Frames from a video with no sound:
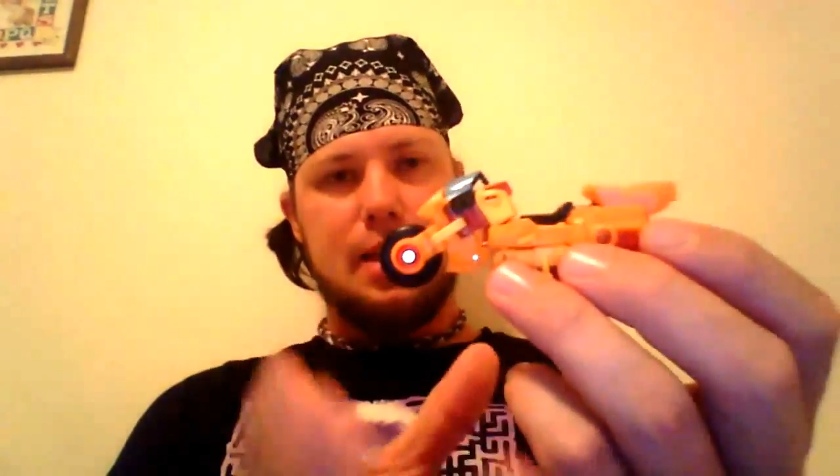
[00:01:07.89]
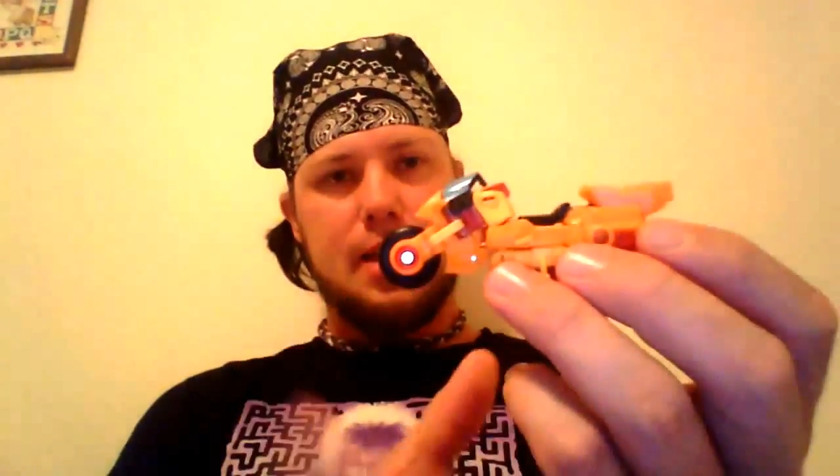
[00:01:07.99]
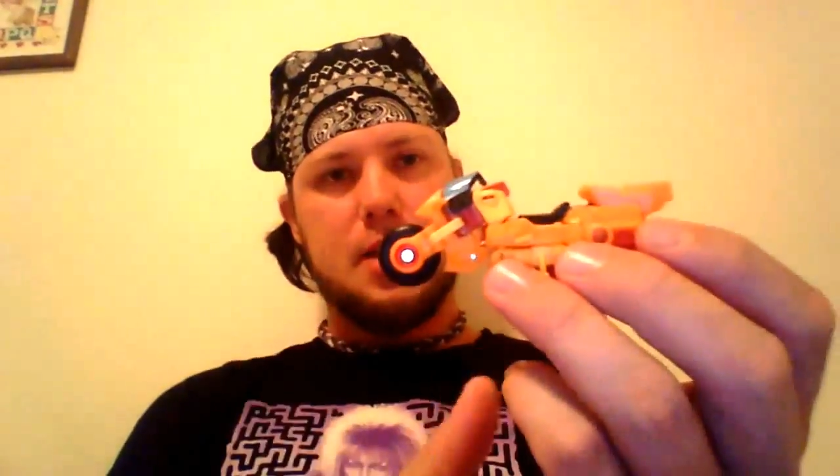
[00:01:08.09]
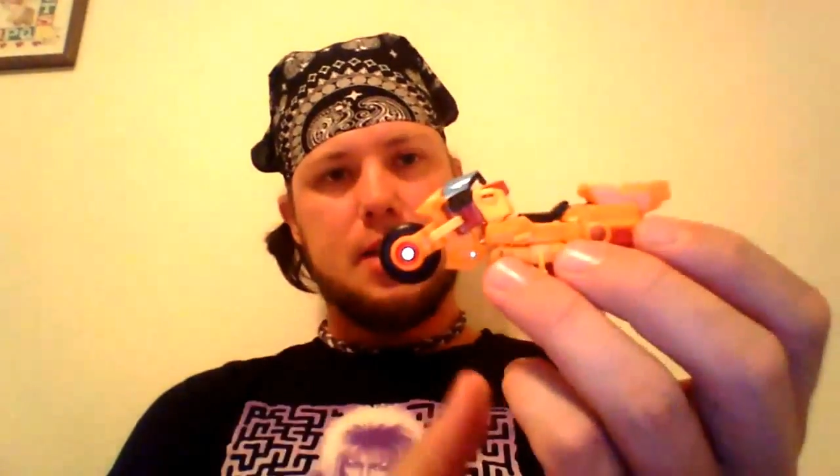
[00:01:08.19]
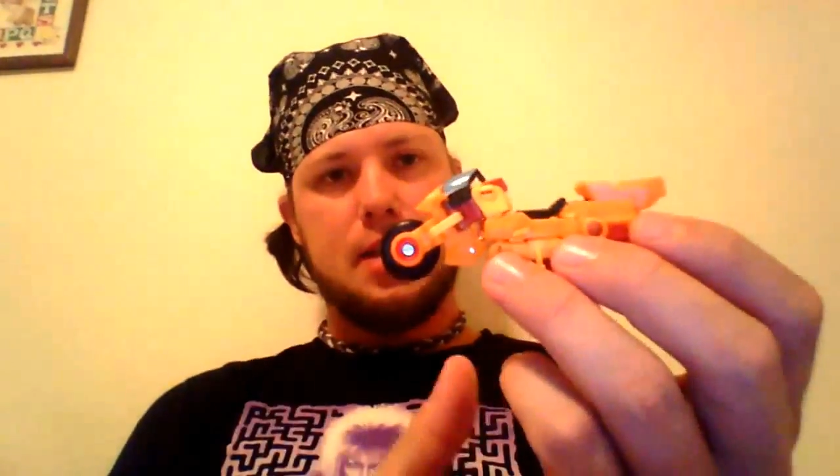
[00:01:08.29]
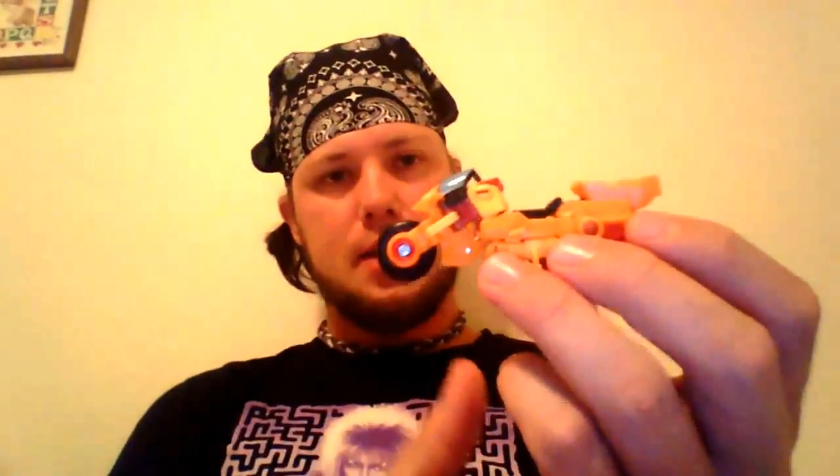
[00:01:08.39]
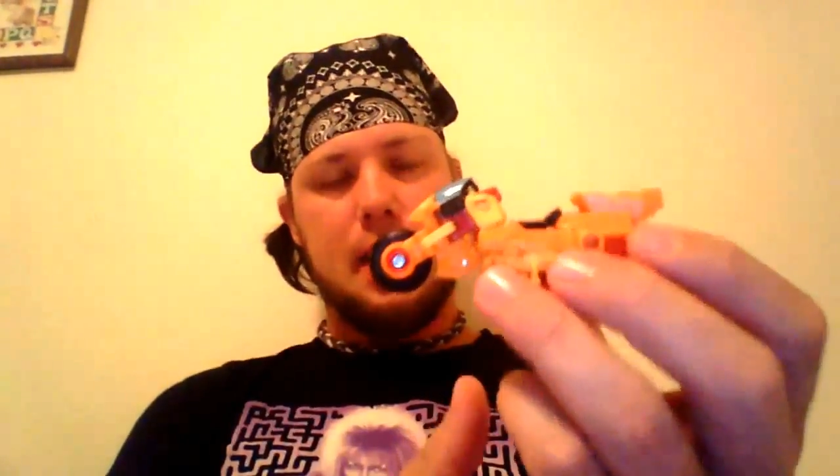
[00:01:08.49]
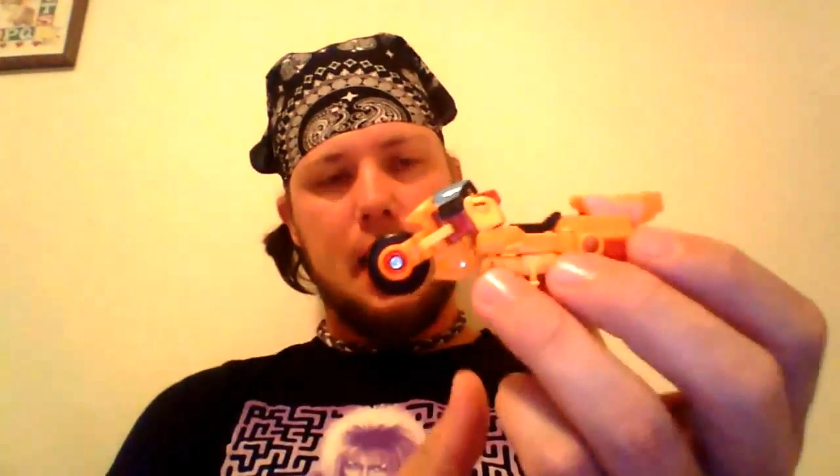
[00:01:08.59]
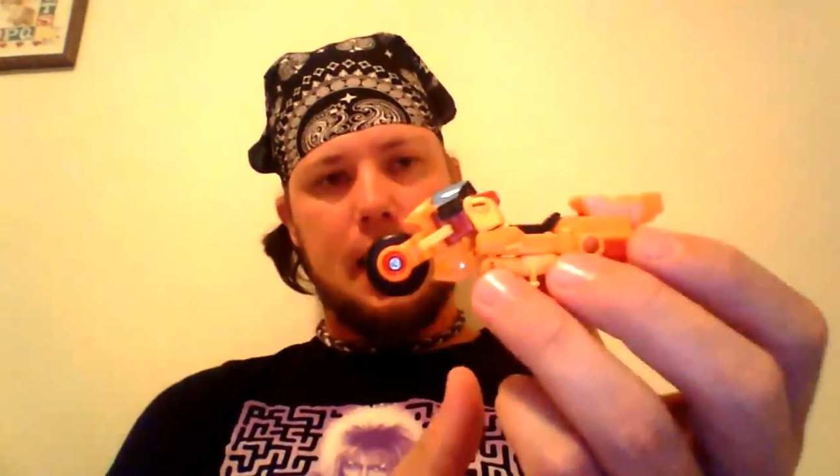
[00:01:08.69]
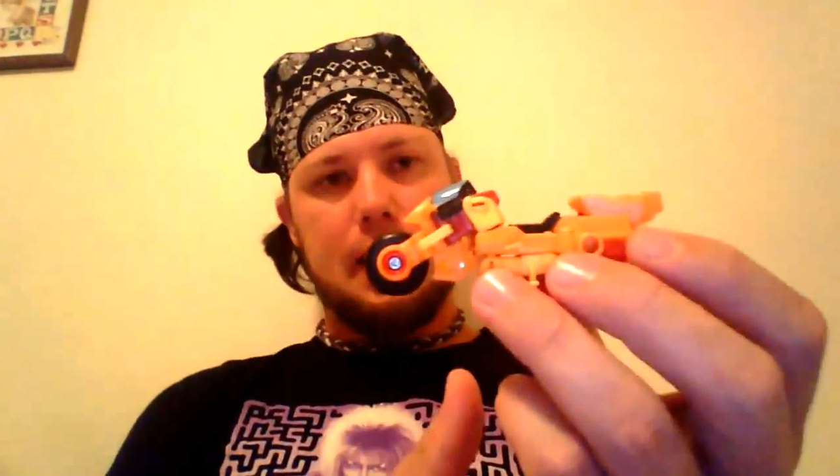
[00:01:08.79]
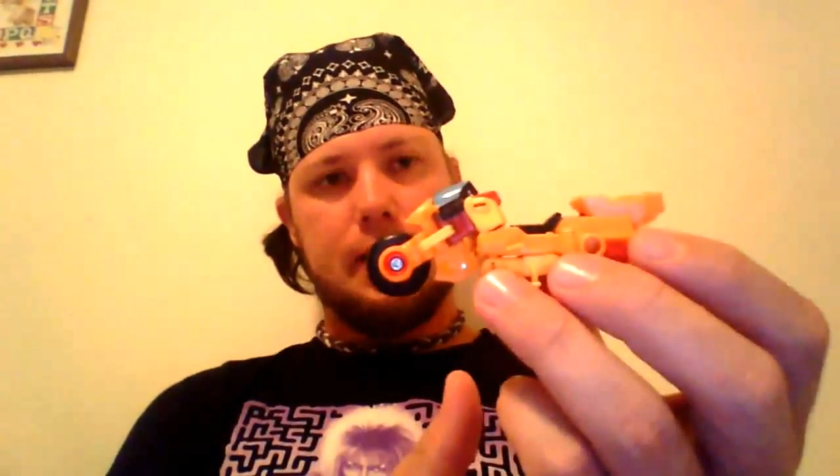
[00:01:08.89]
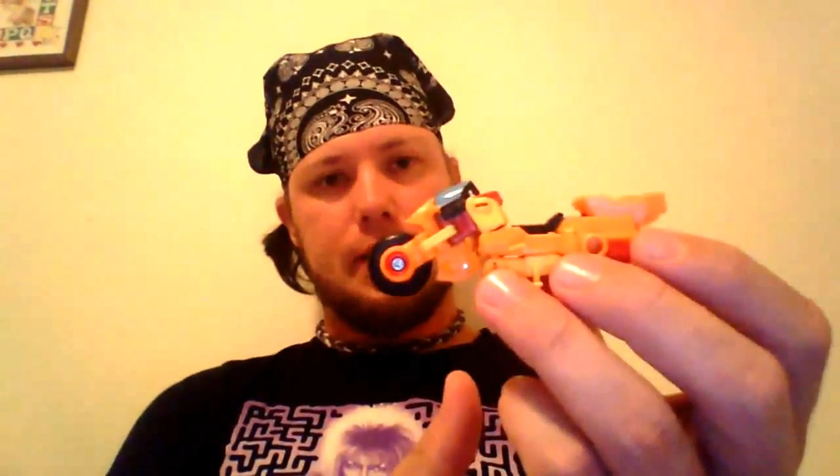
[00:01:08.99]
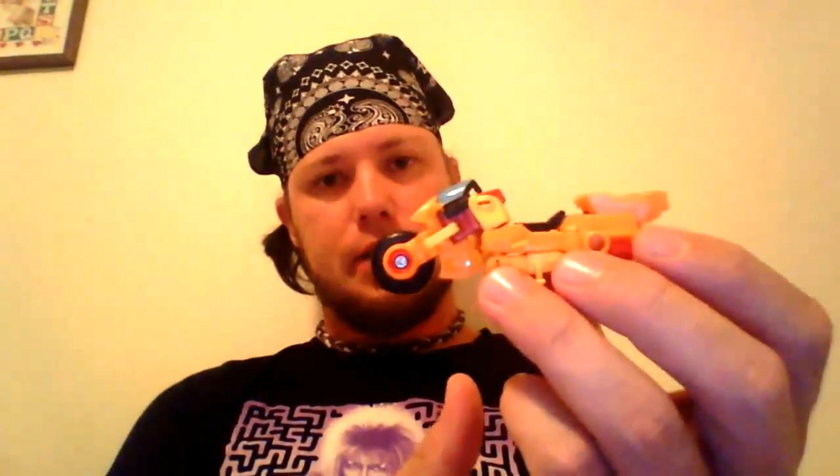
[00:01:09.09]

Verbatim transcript: This does not.